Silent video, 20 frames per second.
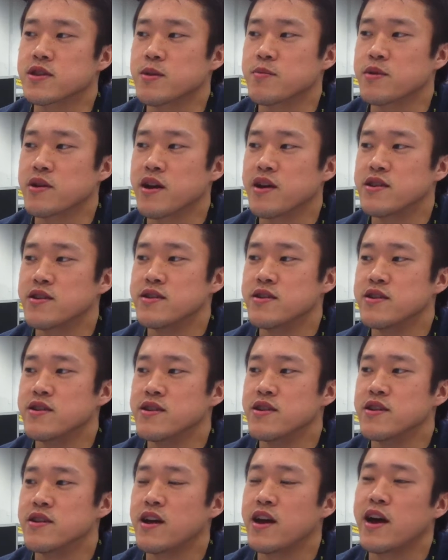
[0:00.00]
at something I
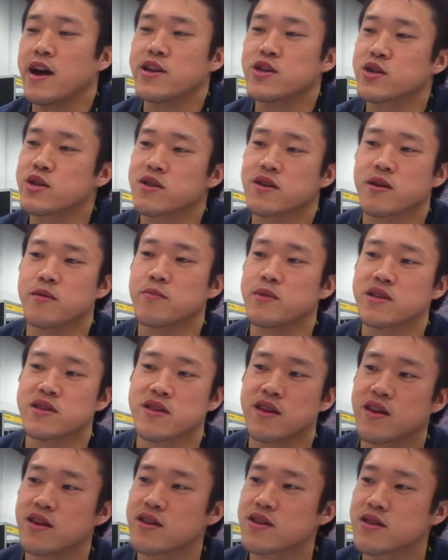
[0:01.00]
did, and I just look at
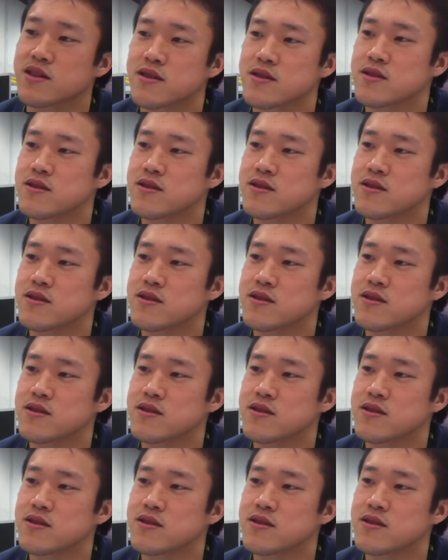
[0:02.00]
mistakes.